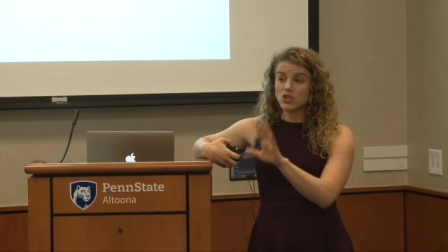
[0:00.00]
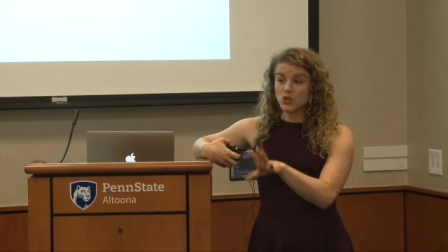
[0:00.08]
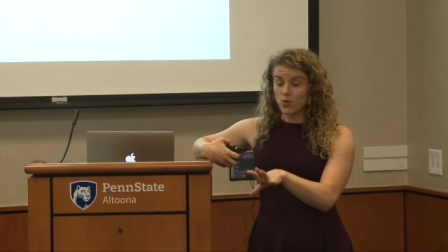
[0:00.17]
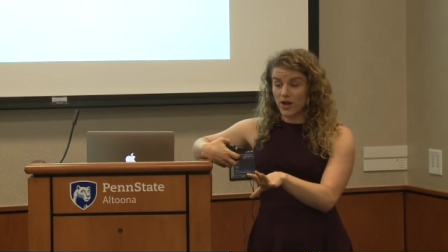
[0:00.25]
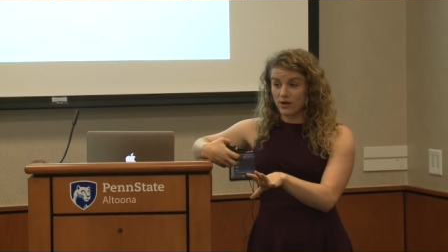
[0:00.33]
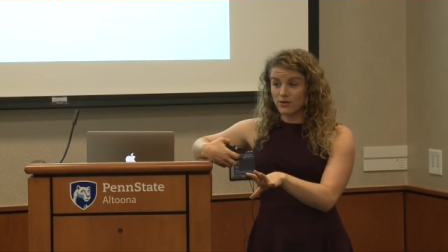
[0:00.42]

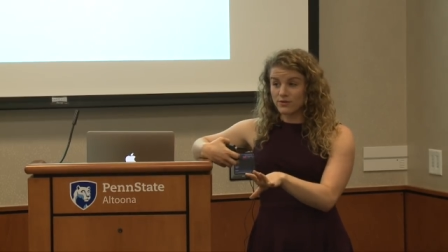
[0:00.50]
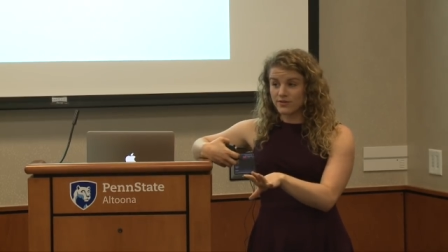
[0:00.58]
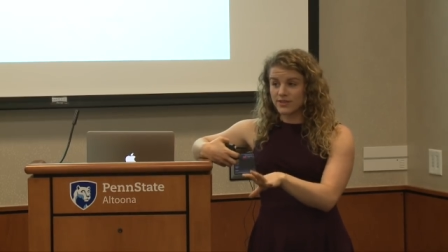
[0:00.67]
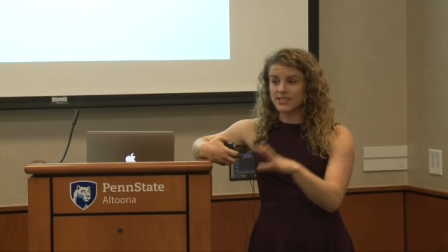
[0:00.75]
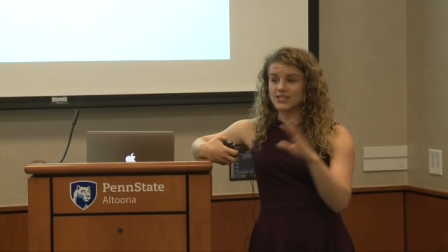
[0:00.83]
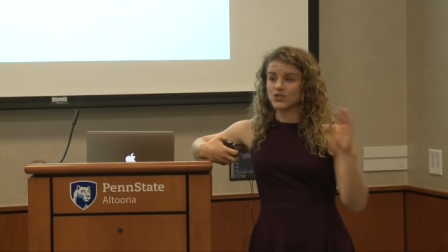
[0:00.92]
12
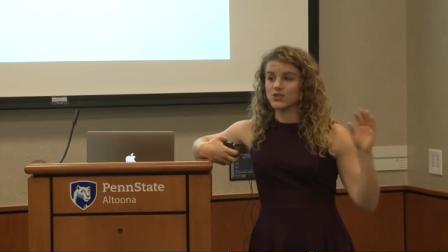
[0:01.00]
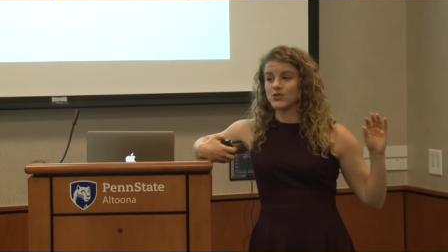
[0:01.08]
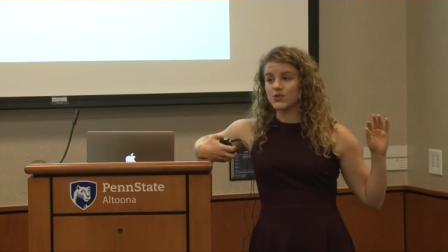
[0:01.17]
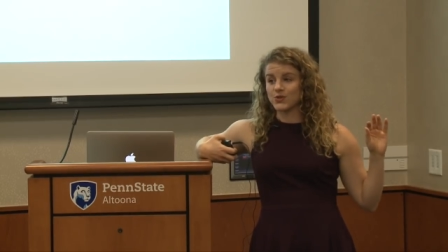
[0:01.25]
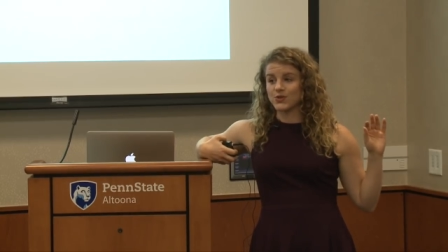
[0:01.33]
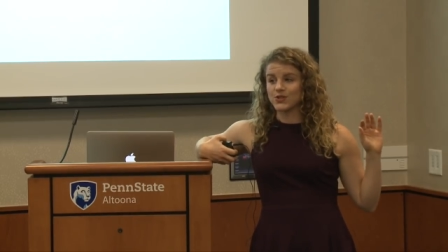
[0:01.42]

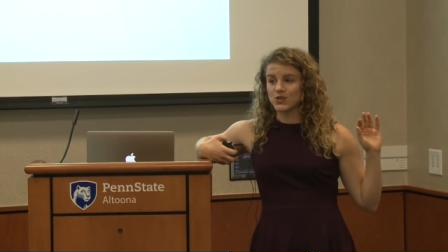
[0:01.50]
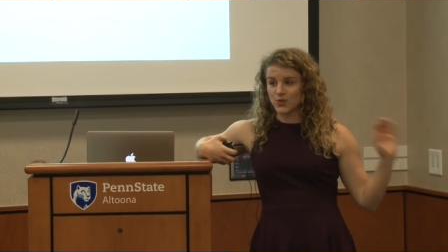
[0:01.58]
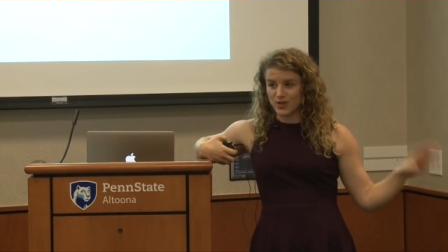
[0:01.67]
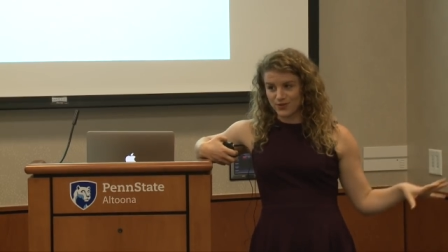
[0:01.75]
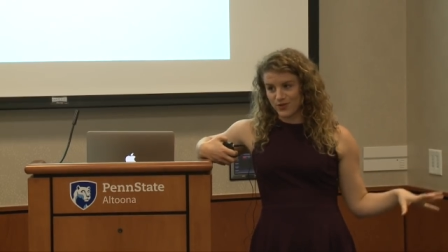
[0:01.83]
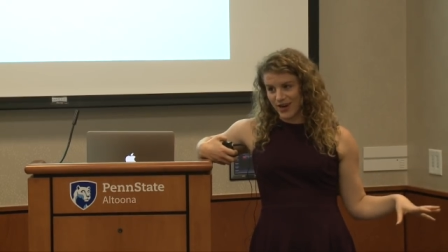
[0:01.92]
to
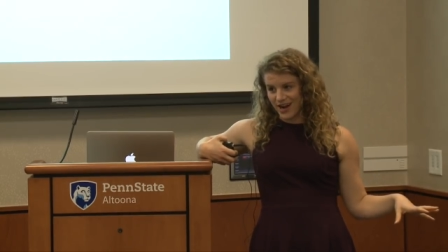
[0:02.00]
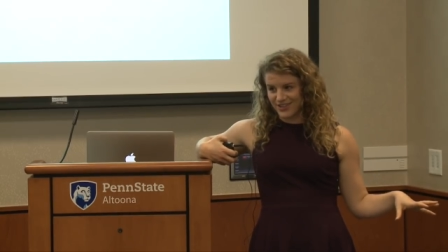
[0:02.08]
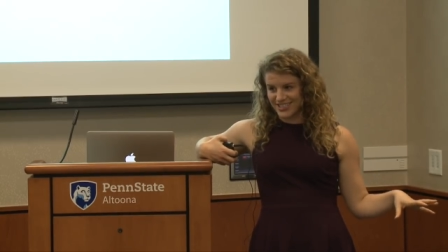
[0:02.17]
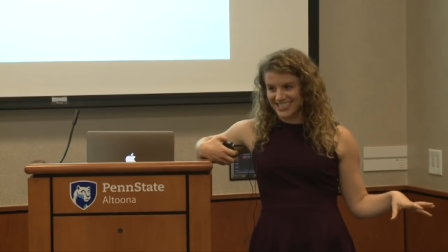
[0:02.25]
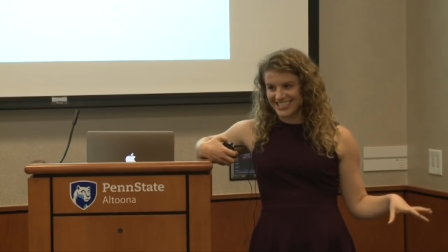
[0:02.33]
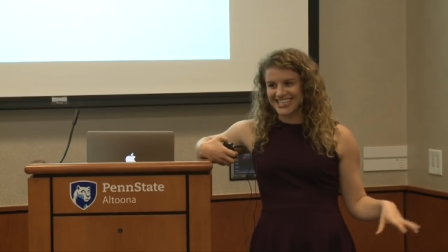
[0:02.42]
24
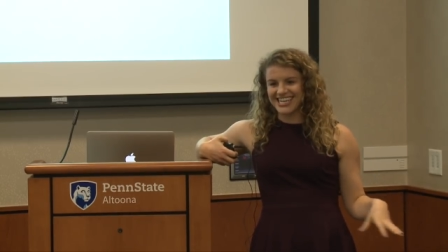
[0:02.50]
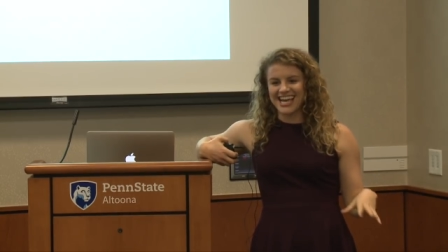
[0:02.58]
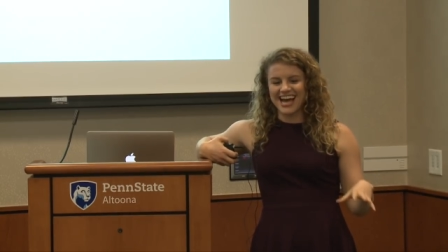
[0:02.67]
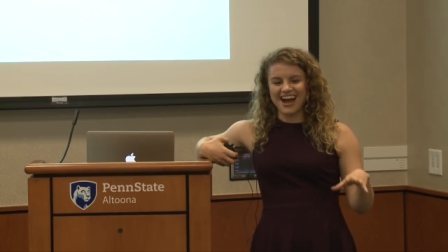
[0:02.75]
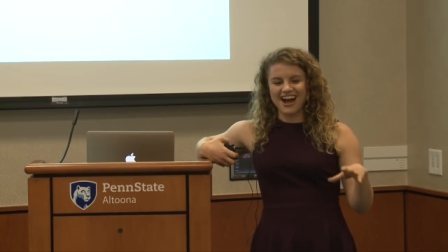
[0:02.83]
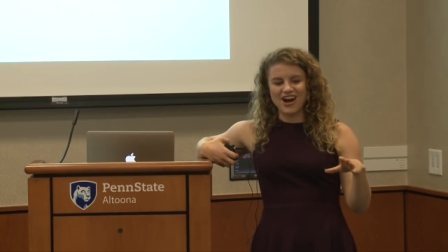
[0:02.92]
hours,
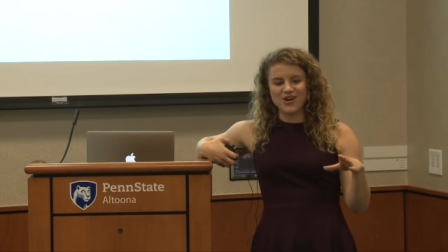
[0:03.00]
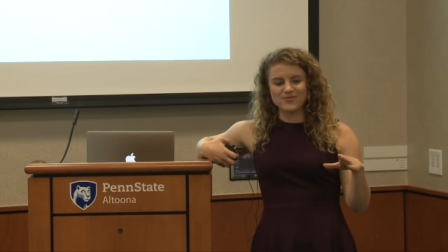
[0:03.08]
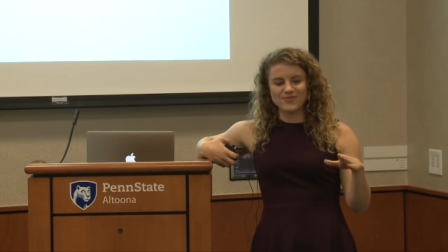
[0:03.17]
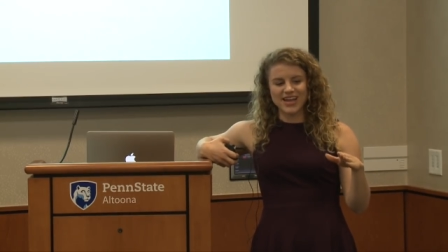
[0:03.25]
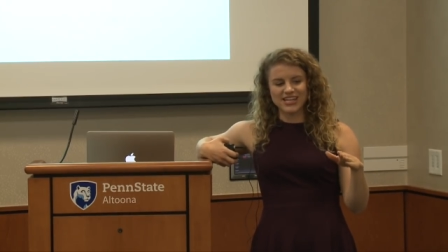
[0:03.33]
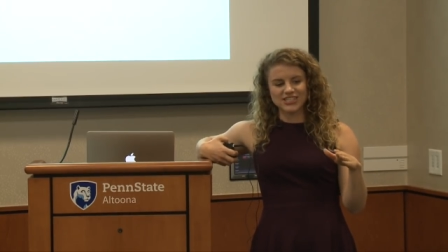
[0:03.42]

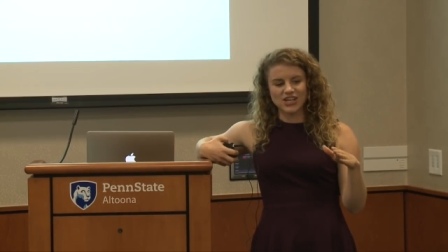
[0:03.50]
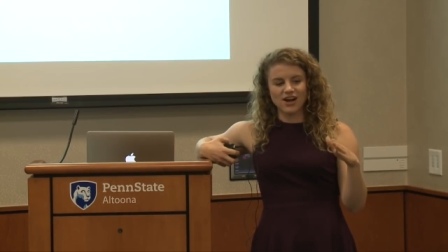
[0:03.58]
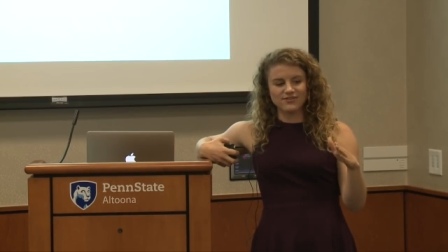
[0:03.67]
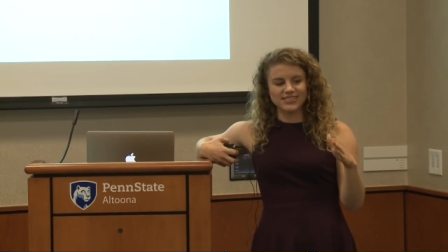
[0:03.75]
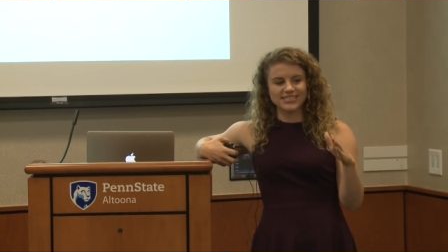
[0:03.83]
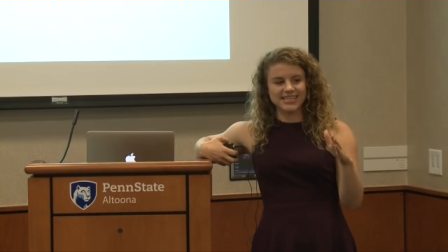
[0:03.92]
and
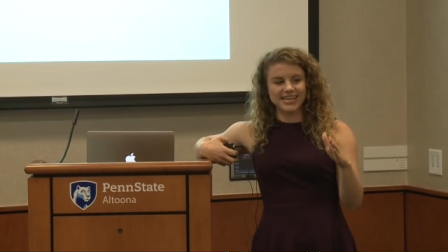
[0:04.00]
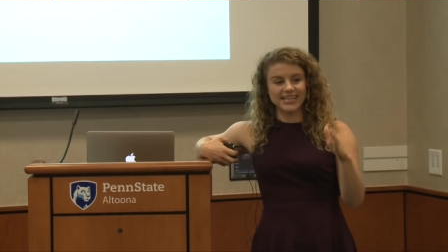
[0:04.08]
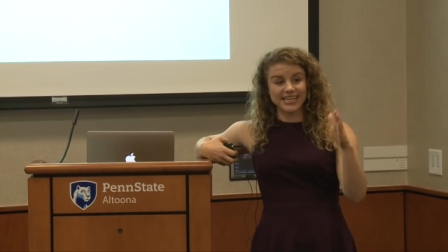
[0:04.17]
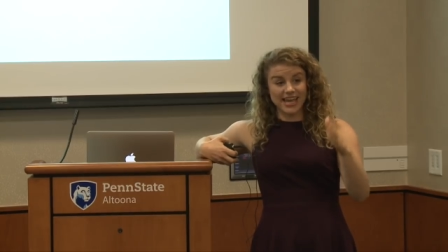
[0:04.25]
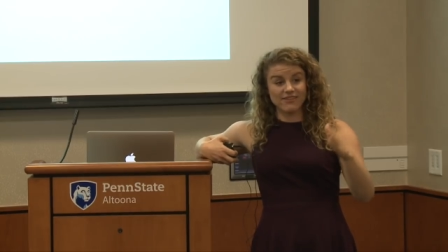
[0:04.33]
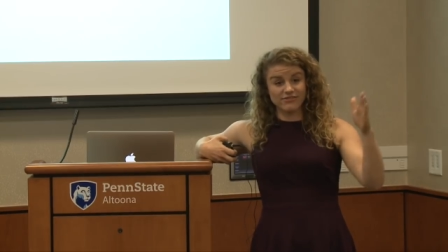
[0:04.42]
often done
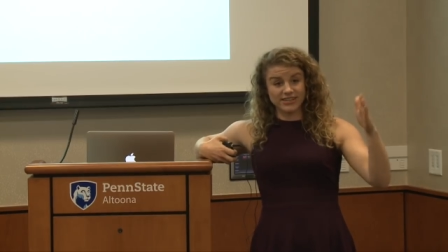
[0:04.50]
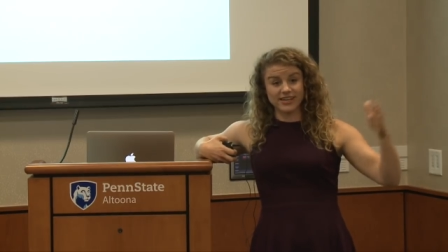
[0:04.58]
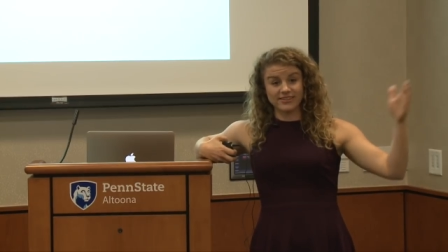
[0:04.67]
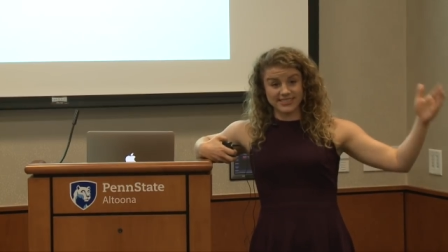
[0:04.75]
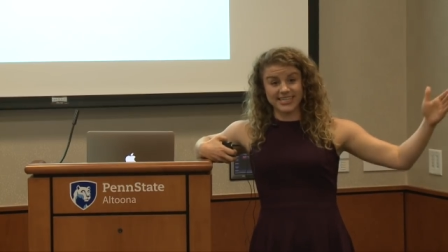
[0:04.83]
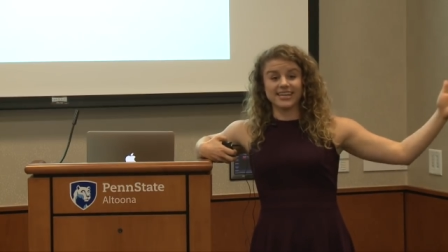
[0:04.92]
like every
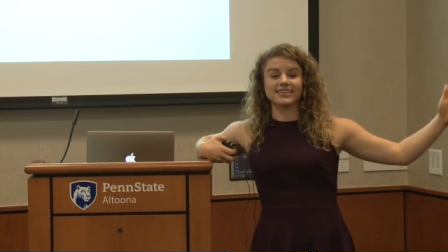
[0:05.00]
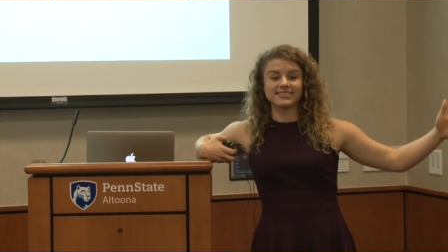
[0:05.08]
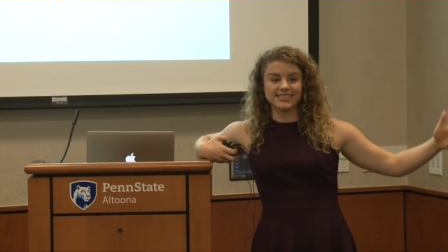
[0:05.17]
other day.